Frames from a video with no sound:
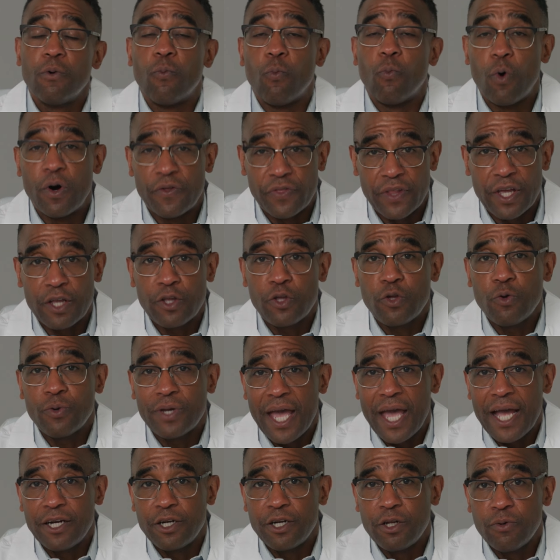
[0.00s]
one thing you
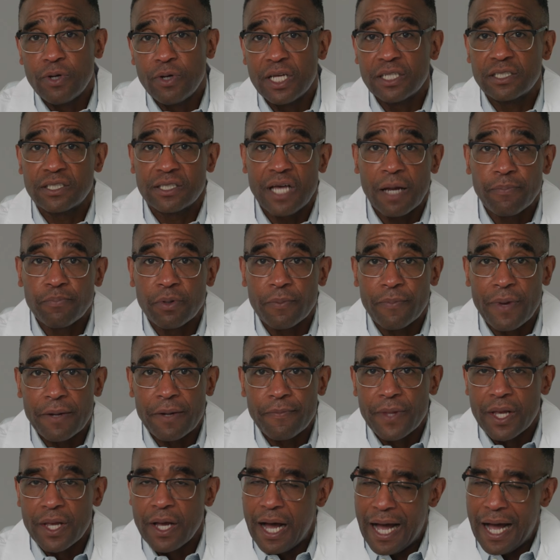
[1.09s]
can do is supplement.
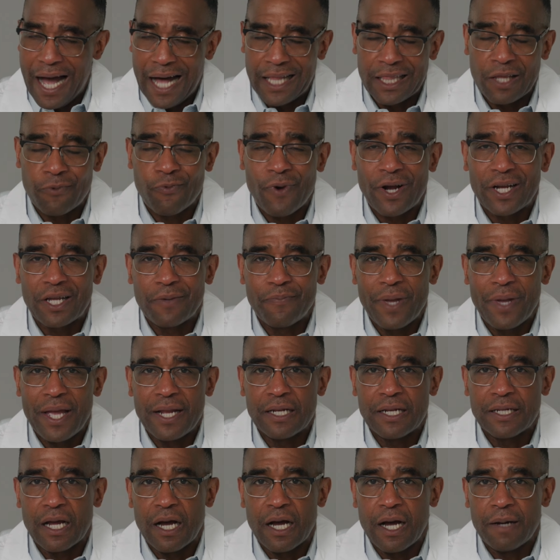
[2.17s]
I highly
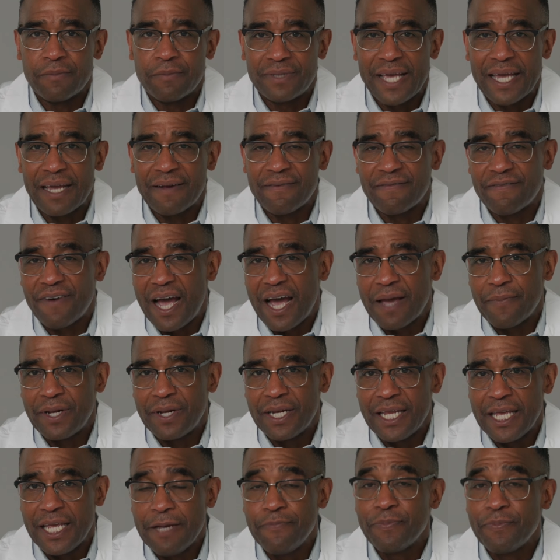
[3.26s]
recommend taking vitamin
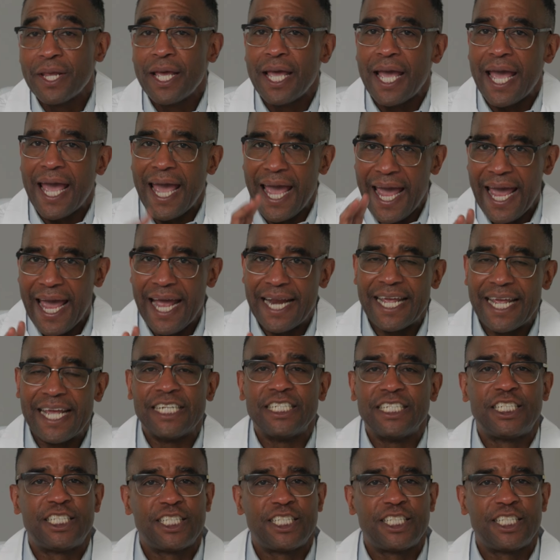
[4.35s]
D. And in